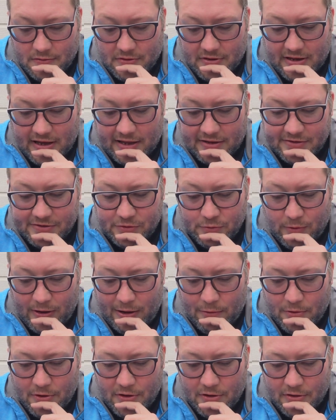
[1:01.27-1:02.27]
get to
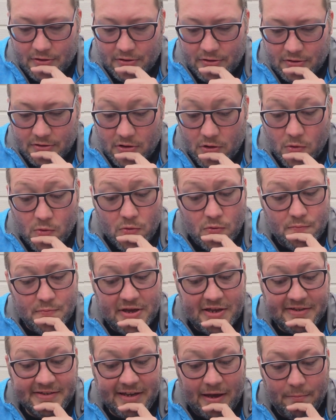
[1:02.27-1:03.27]
our
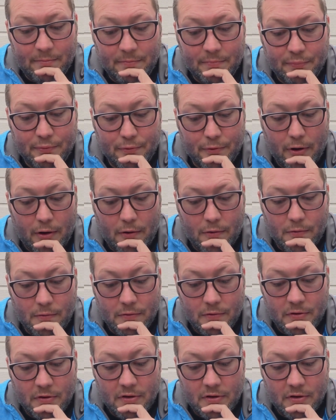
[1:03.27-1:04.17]
Mi 10 Pro.